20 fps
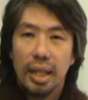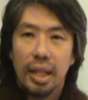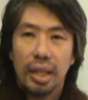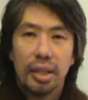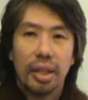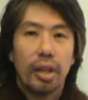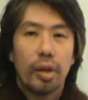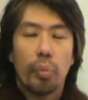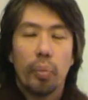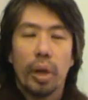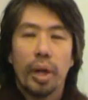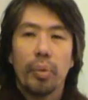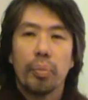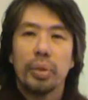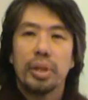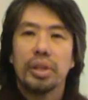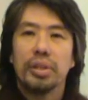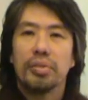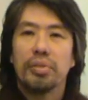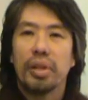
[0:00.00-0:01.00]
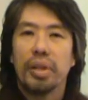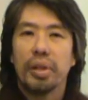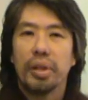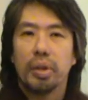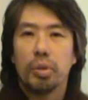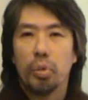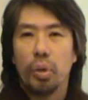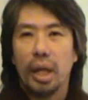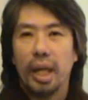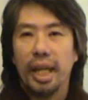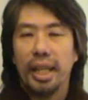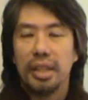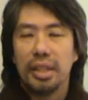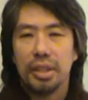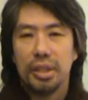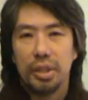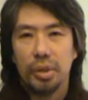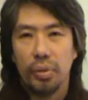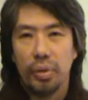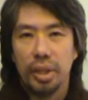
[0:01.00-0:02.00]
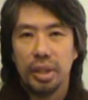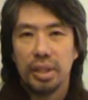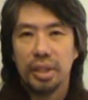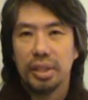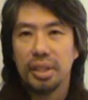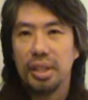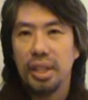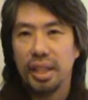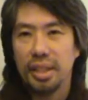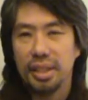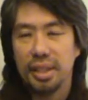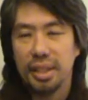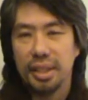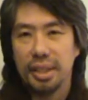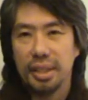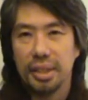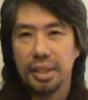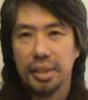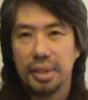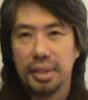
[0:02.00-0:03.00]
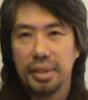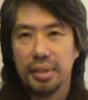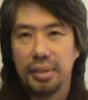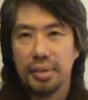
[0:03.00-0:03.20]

Another one, which is very related to it, is justice.